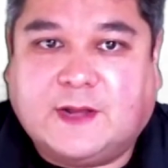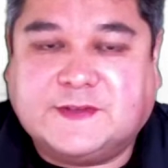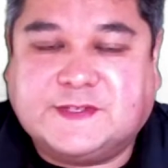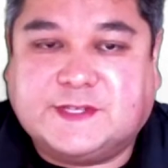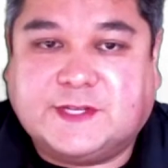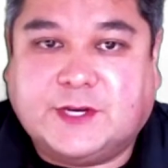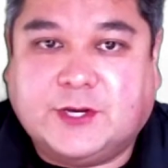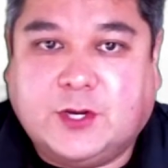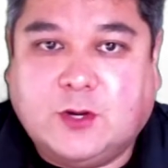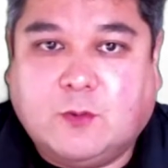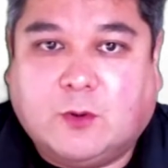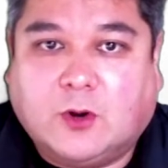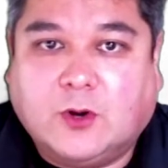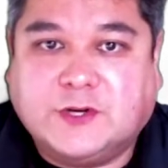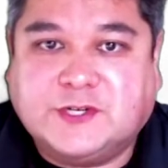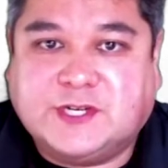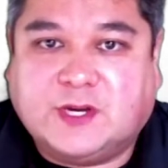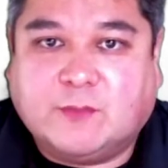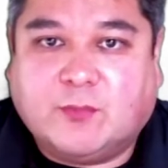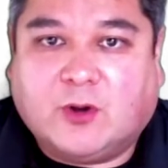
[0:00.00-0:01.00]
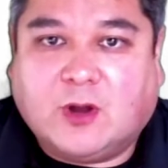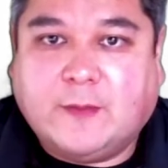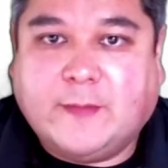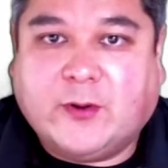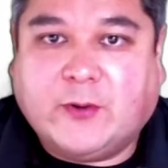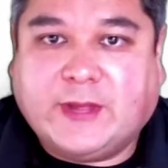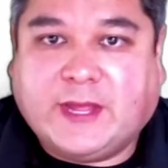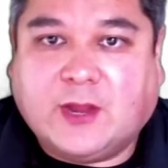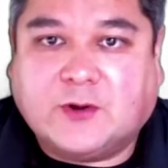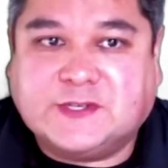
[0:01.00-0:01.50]
that a new urgent and
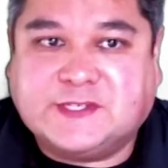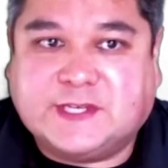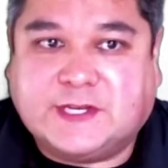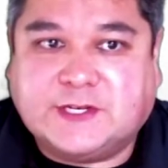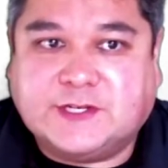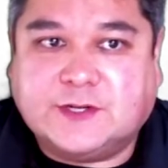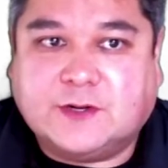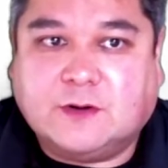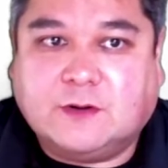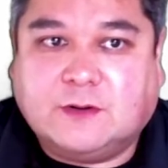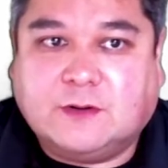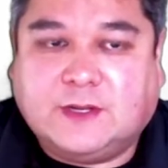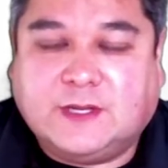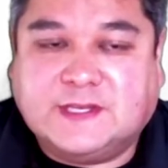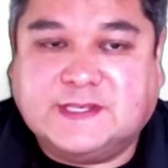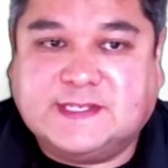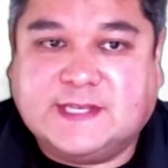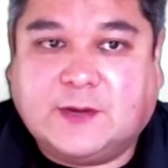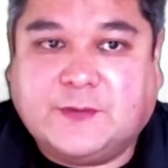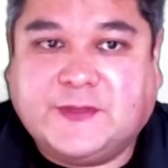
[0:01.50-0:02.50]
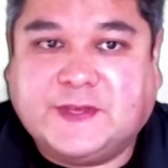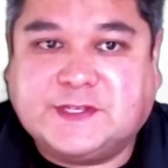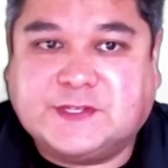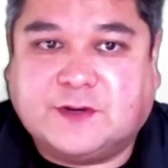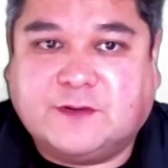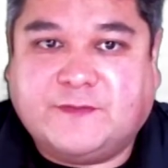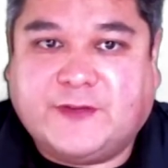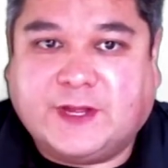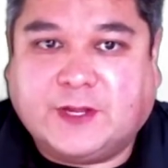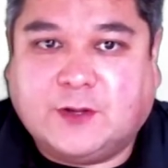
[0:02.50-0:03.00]
primary care center in
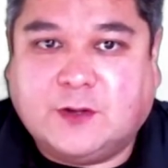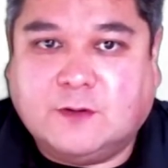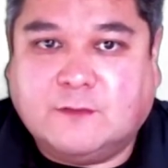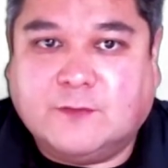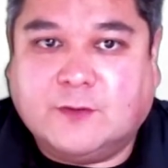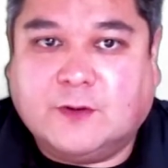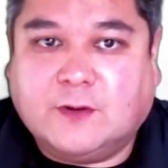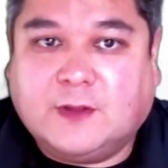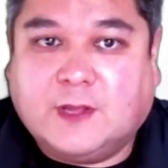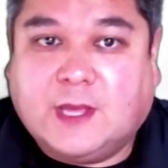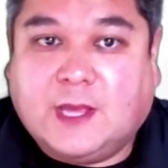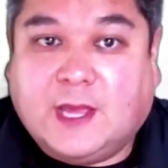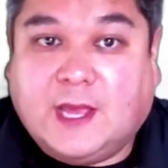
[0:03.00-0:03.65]
southeastern Vancouver